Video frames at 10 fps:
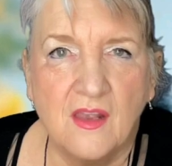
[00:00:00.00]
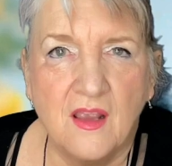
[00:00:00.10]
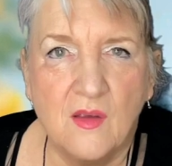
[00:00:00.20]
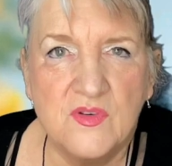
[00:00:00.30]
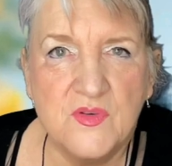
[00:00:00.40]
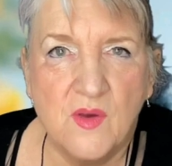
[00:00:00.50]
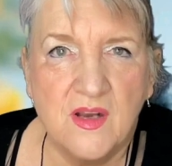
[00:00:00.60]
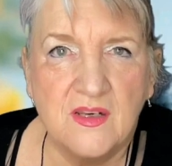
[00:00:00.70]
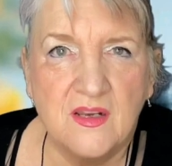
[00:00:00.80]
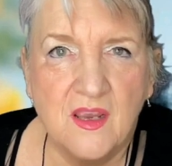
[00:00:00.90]
thought I was
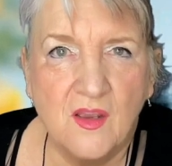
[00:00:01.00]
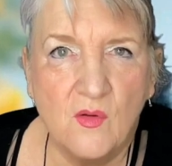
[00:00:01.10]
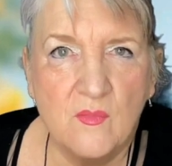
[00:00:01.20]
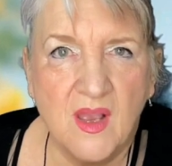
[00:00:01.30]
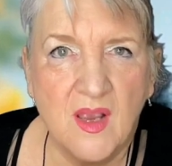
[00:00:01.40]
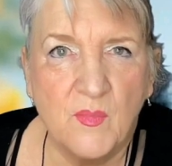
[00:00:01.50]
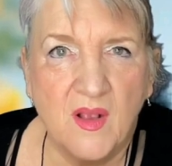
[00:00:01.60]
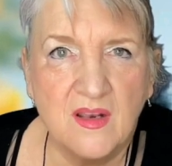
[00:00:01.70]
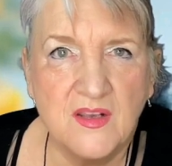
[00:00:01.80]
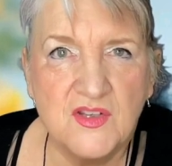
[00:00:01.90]
ready to go, and my
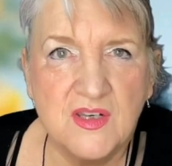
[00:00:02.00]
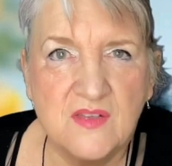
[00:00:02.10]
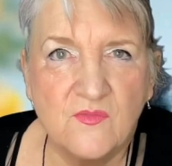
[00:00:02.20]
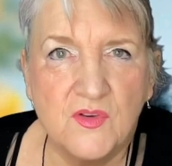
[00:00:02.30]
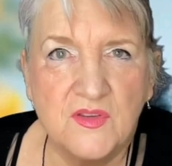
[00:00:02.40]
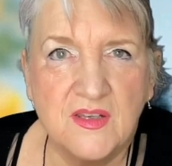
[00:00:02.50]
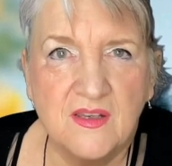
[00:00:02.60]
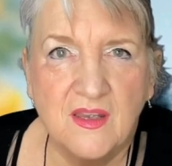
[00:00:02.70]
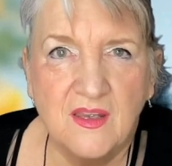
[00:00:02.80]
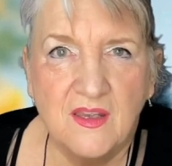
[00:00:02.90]
apologies for the